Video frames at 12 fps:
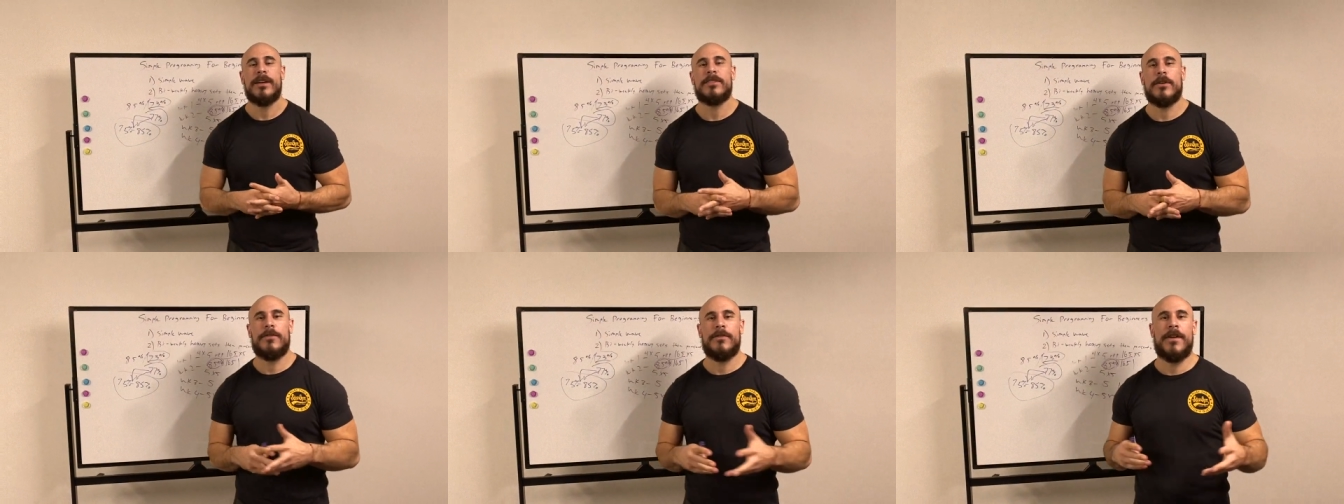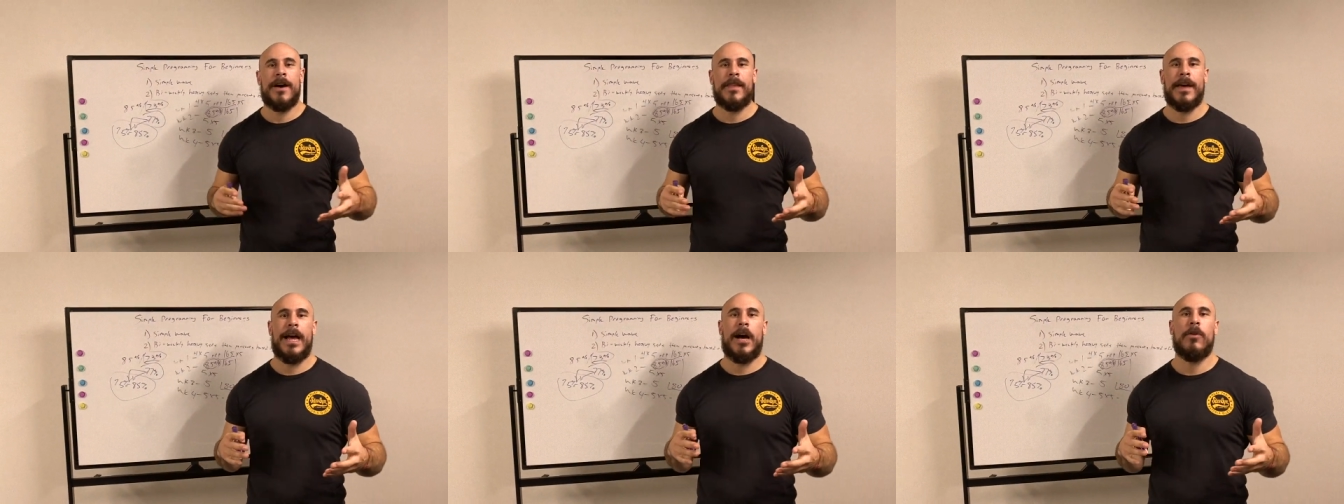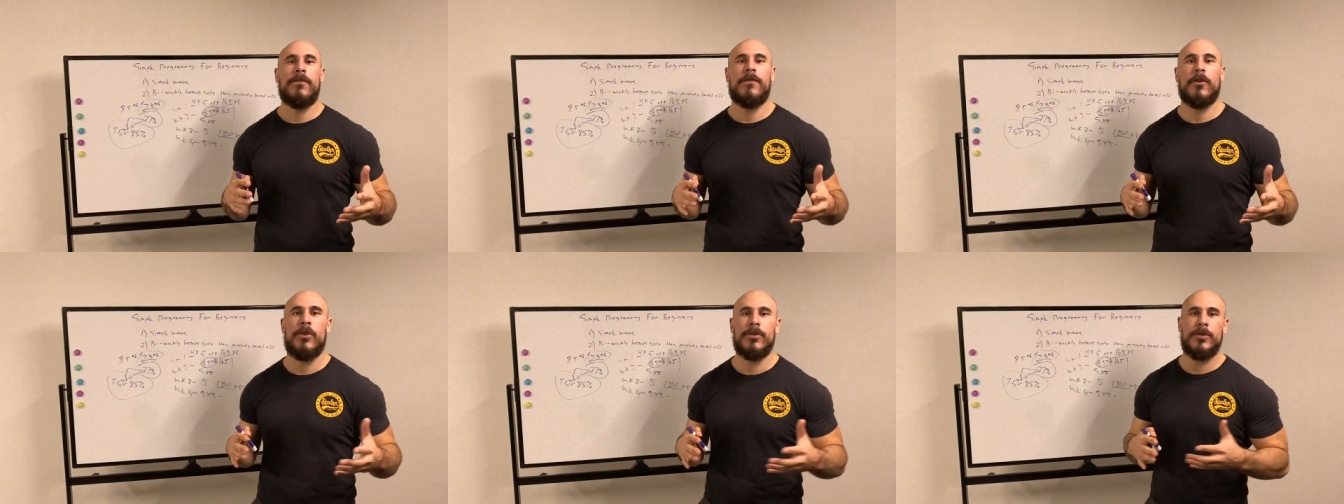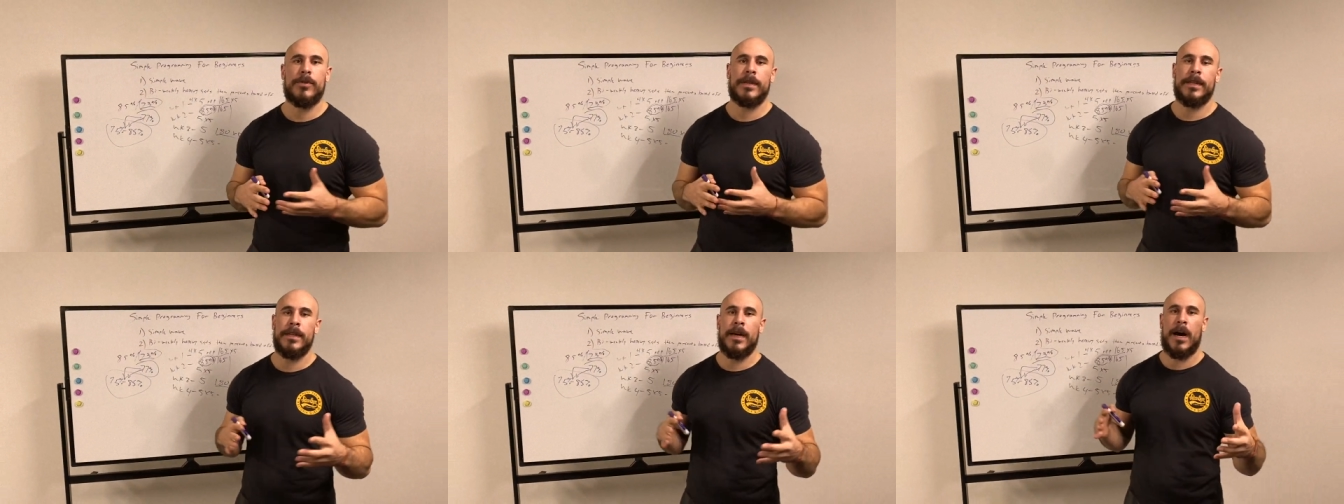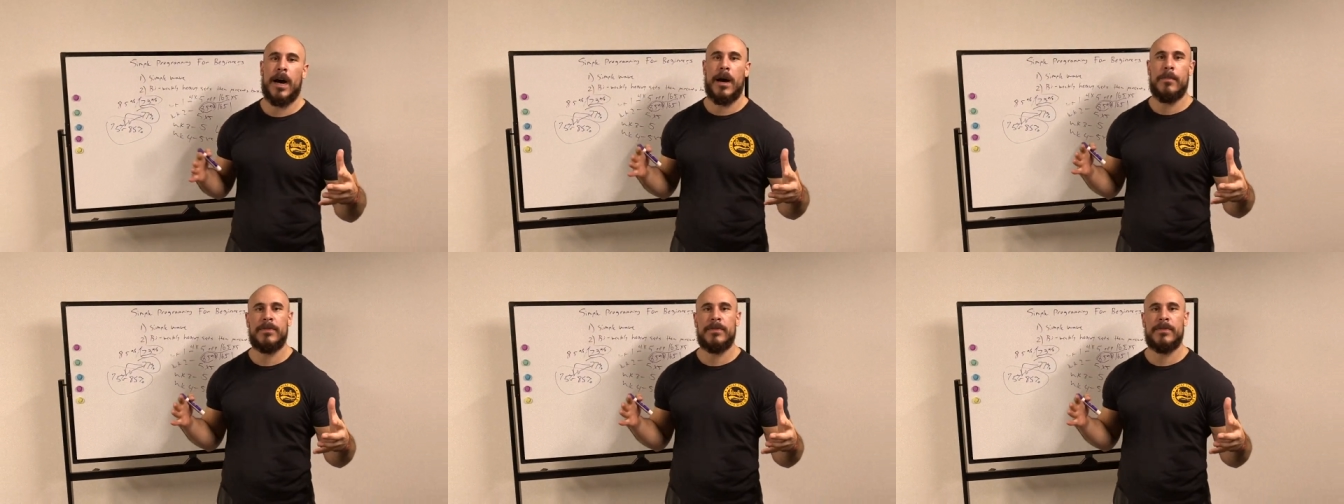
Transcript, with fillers: so if you found that helpful, you can um,